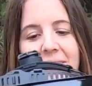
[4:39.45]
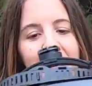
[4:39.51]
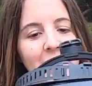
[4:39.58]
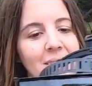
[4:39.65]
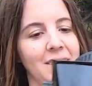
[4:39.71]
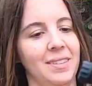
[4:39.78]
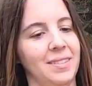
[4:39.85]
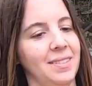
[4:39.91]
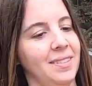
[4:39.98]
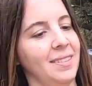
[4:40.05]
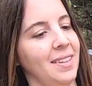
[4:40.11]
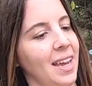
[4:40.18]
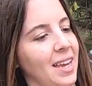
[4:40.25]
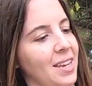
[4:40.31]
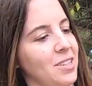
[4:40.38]
Well,
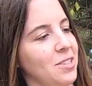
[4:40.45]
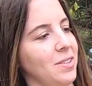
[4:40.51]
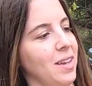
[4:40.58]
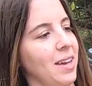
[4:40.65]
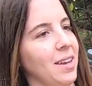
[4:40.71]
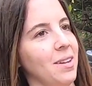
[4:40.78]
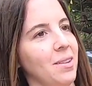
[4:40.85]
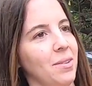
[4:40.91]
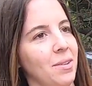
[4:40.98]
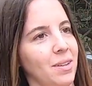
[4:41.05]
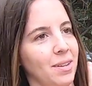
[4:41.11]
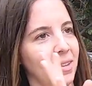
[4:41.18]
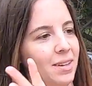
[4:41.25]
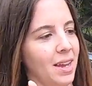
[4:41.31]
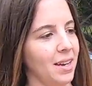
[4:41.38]
I can do that
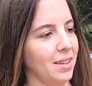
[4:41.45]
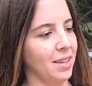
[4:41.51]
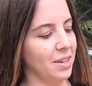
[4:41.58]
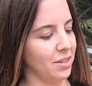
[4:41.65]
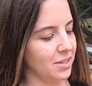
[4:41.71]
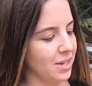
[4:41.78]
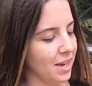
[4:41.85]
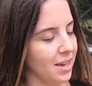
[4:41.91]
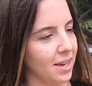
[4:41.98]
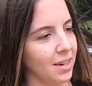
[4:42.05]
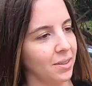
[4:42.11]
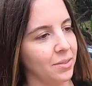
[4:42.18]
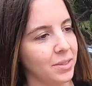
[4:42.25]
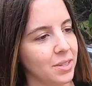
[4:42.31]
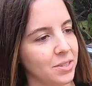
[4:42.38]
at a later date. I
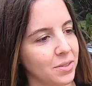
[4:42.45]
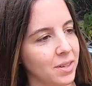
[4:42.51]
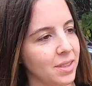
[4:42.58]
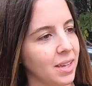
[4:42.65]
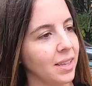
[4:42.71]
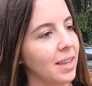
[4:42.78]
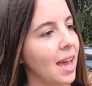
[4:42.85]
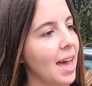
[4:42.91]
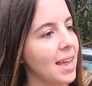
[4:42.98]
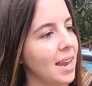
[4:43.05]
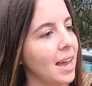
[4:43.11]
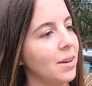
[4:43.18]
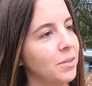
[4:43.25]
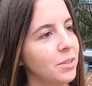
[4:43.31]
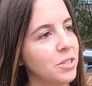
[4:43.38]
don't want to do anything yet.
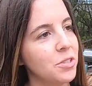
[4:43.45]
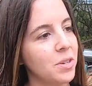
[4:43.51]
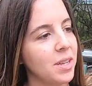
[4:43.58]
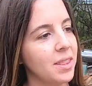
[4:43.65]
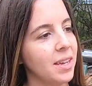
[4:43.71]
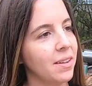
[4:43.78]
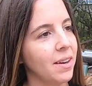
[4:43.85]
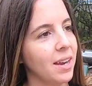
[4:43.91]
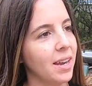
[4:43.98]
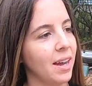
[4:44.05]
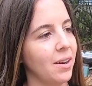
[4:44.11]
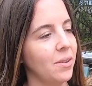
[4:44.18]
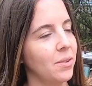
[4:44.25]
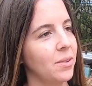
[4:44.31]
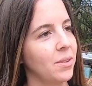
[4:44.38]
I don't want to do anything right
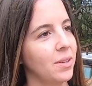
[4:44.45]
now.